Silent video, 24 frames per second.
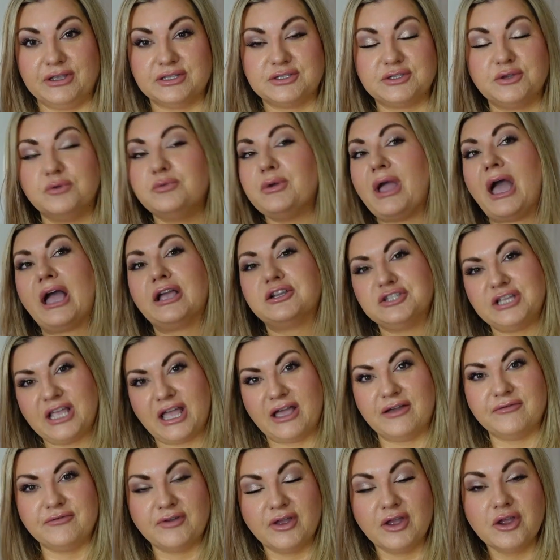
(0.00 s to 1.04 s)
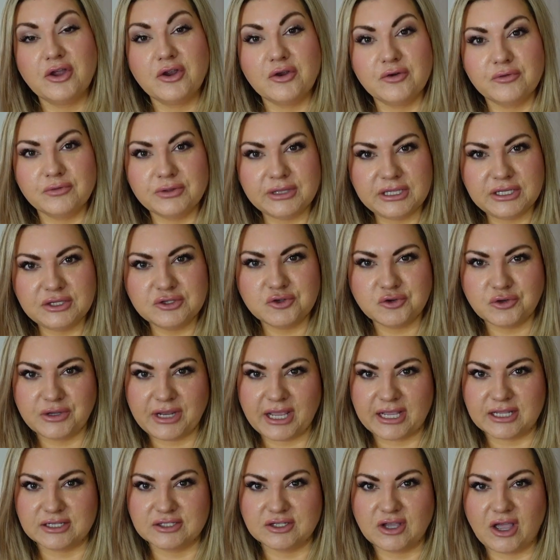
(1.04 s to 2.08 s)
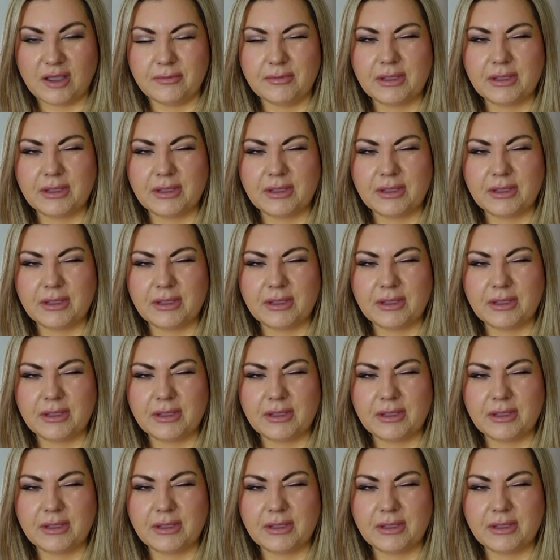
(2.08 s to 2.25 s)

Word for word: so we actually have really enjoyed our time.